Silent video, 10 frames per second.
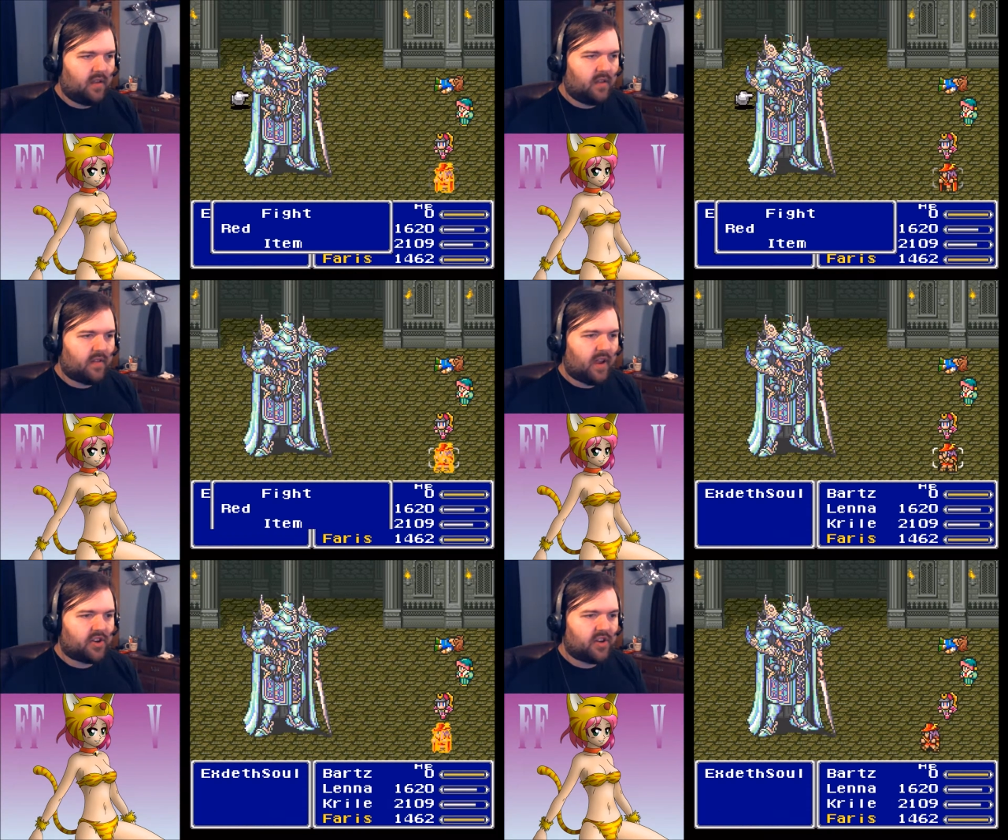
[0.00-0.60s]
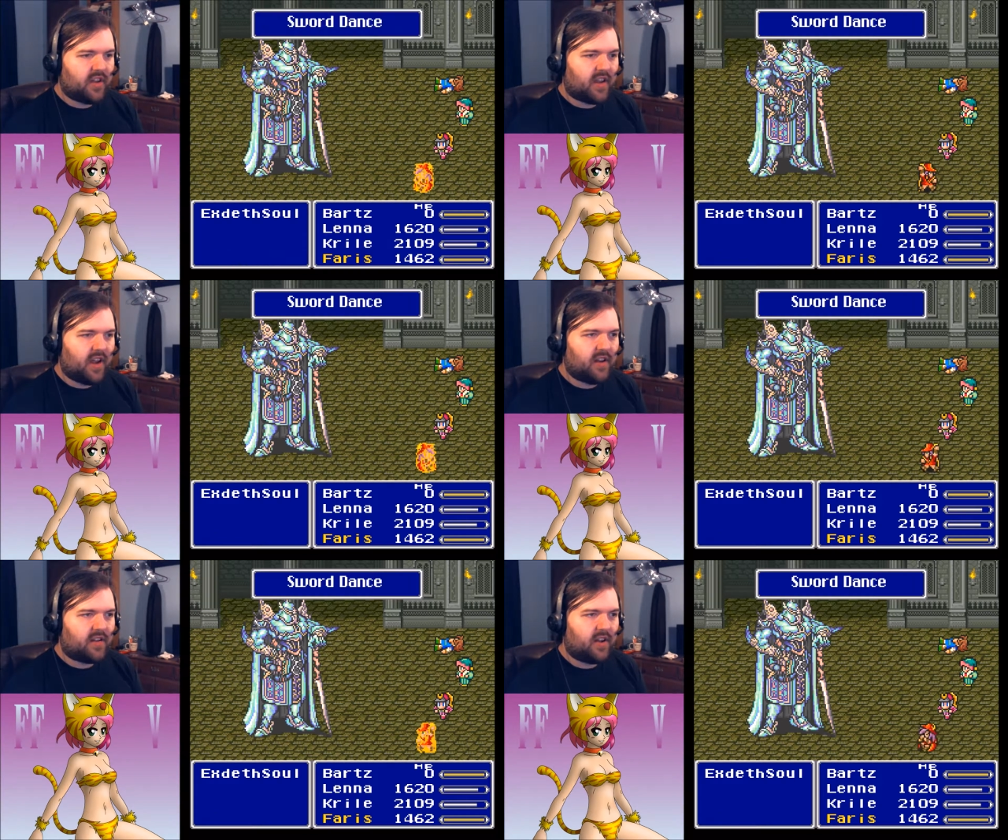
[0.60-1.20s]
He's actually
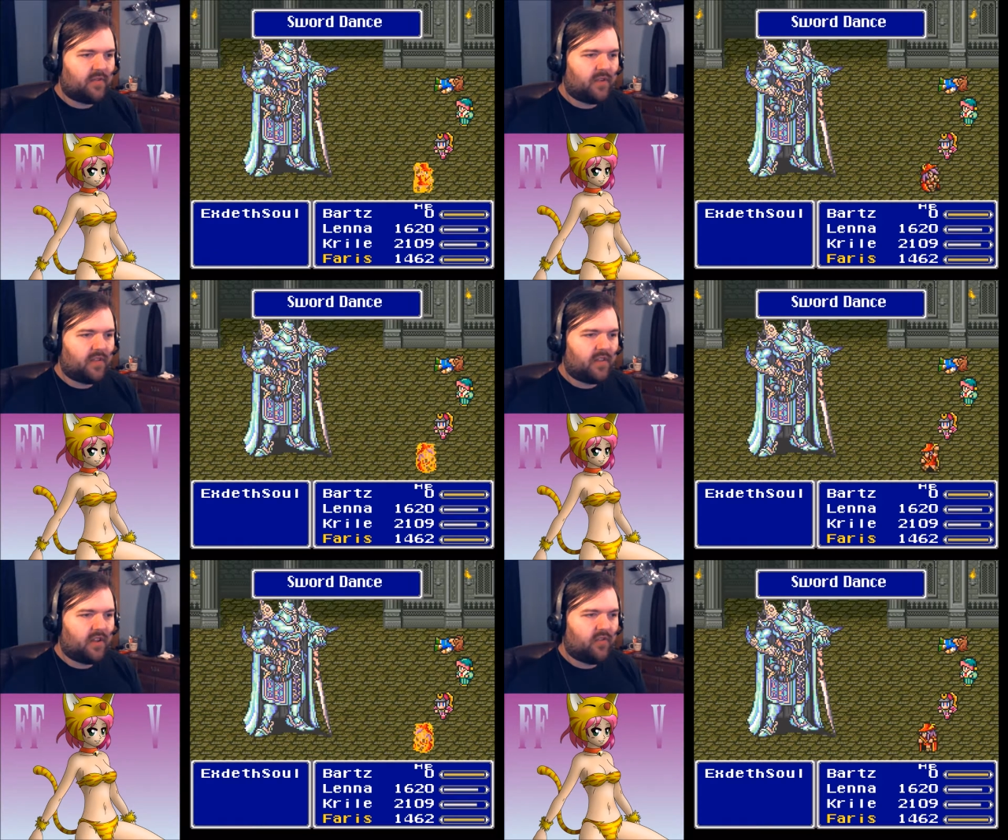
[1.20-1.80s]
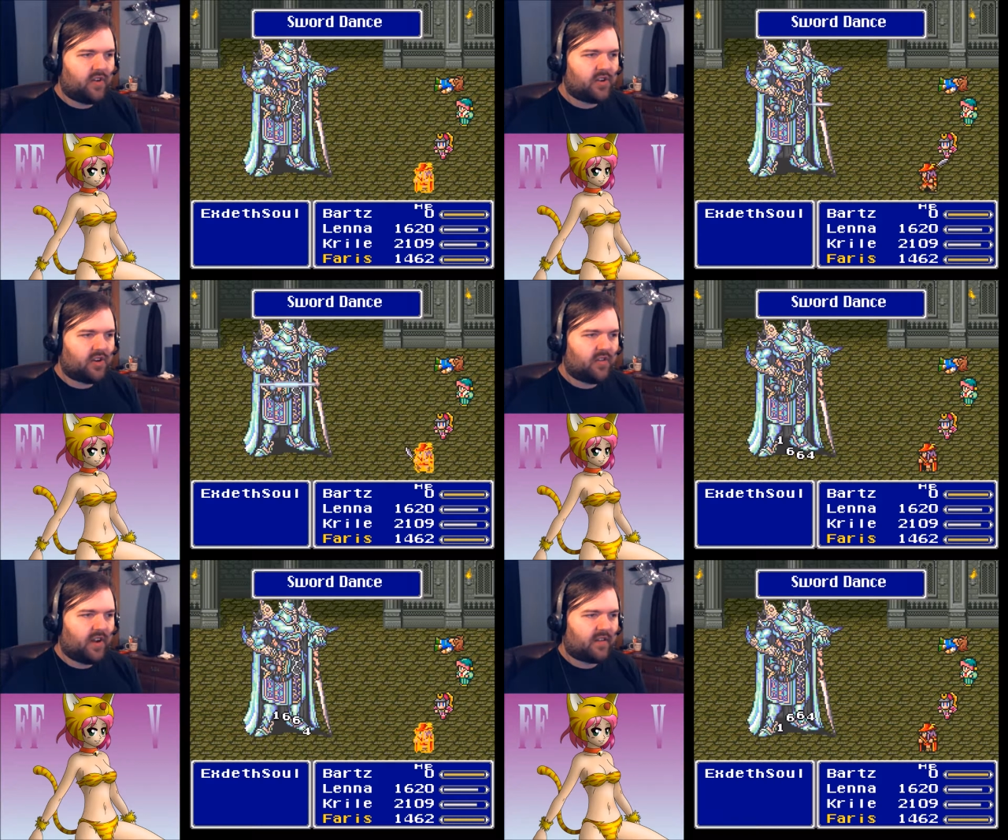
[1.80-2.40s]
kind of tougher than the
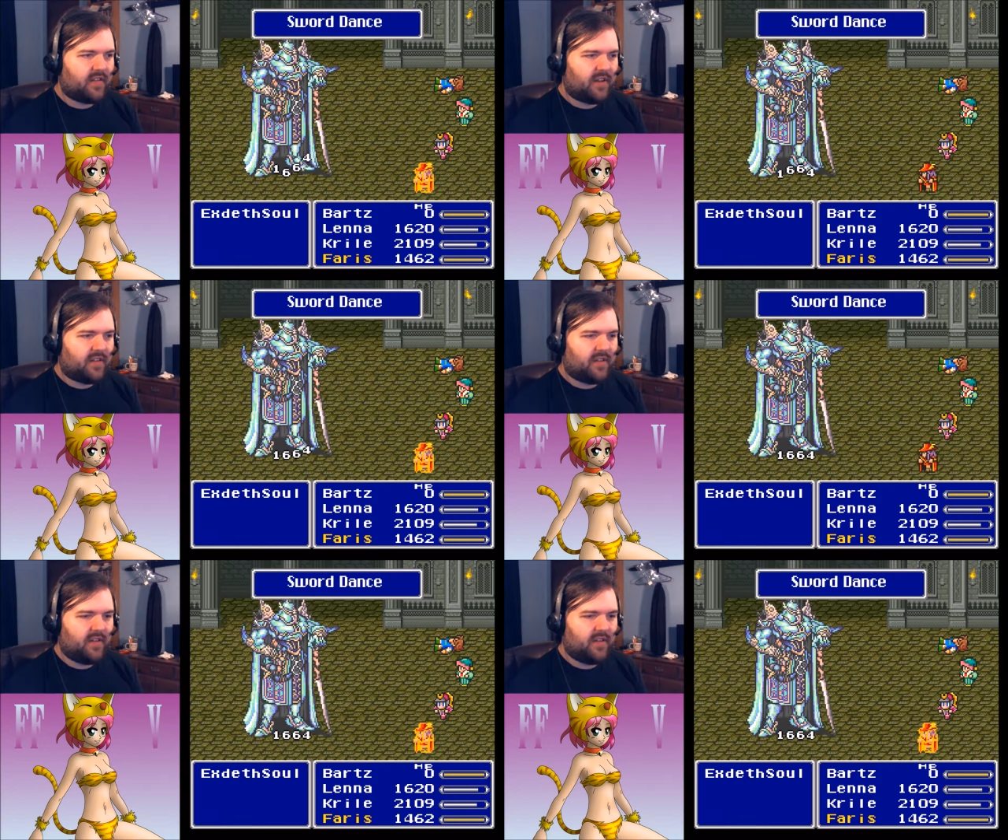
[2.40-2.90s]
original Exdeath.